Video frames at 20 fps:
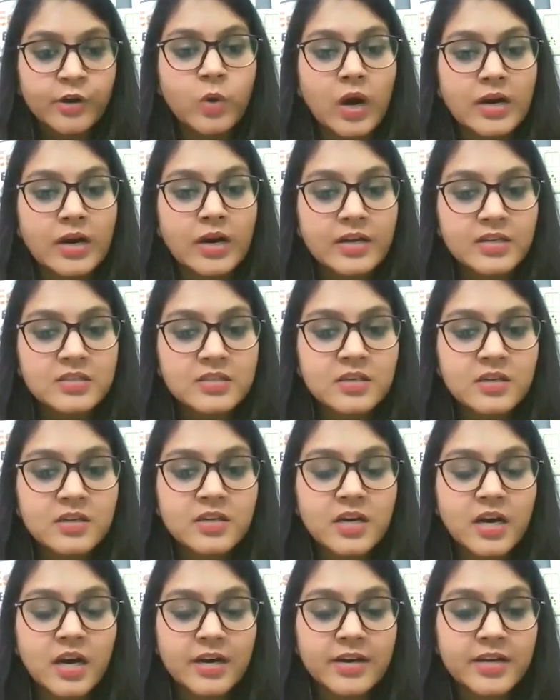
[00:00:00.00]
to
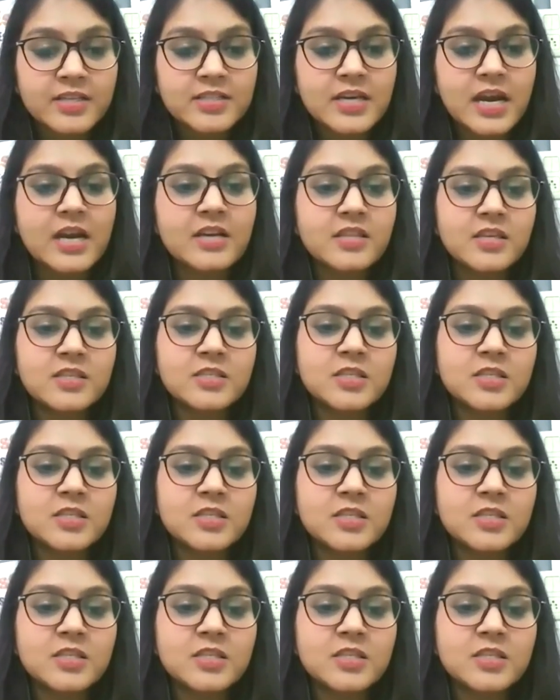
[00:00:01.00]
understand understand this
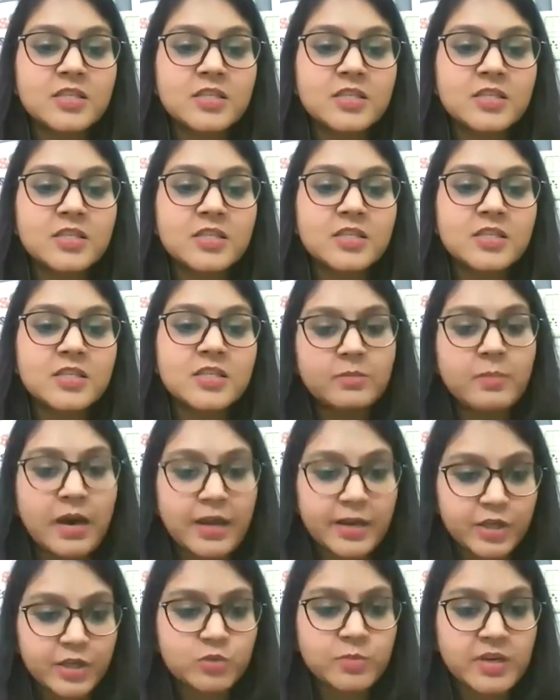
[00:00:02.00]
department as a wealth
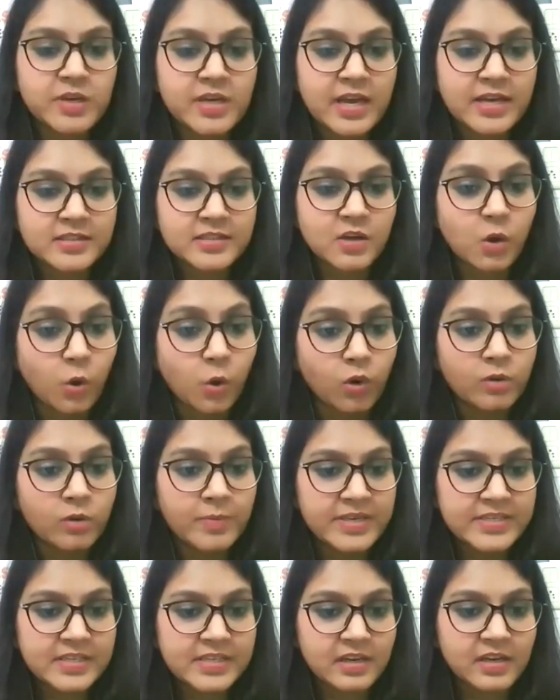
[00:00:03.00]
management as a
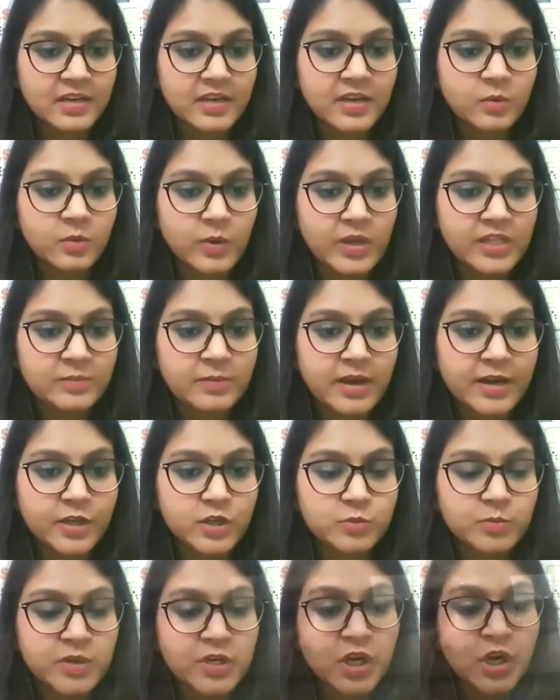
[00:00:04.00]
whole basically in wealth
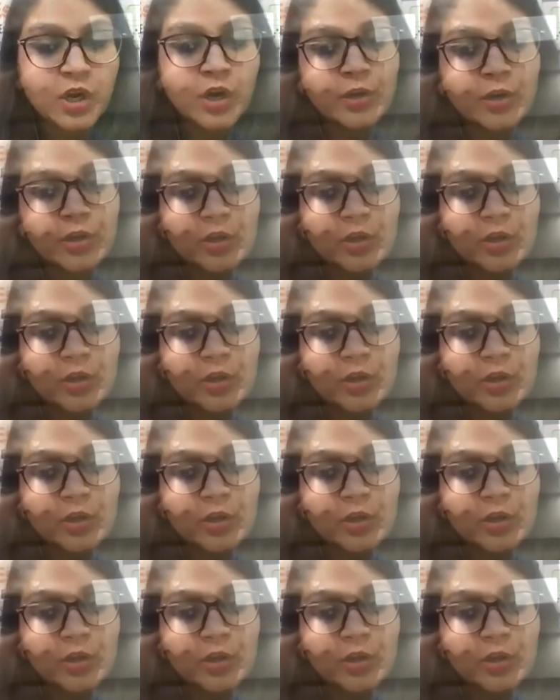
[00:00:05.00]
management